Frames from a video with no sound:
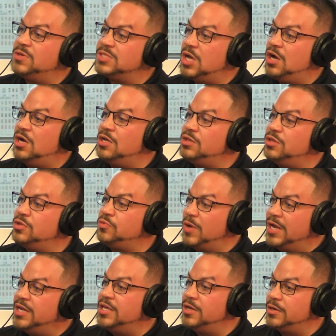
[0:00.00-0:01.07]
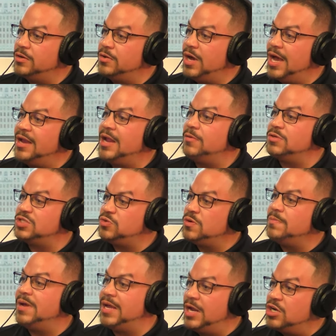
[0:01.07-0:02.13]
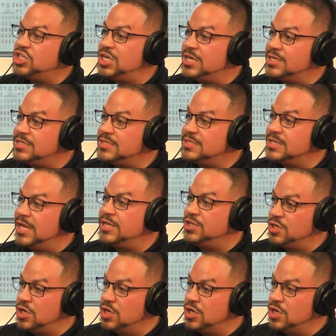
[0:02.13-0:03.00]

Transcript: I was on the radio and I was doing my air checks, mm-hmm.